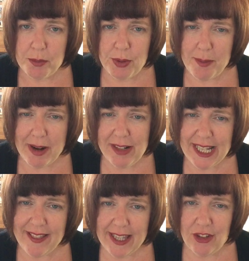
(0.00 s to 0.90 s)

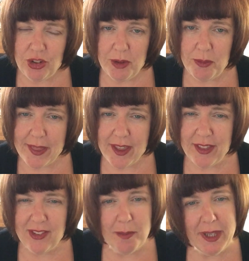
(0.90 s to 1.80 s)
Primarily the issue of whether
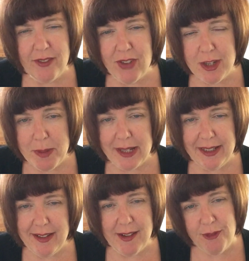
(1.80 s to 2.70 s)
there's something
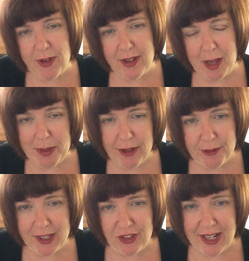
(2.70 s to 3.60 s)
fundamentally different
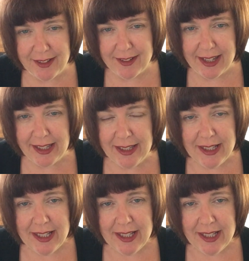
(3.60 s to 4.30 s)
about fiction editing.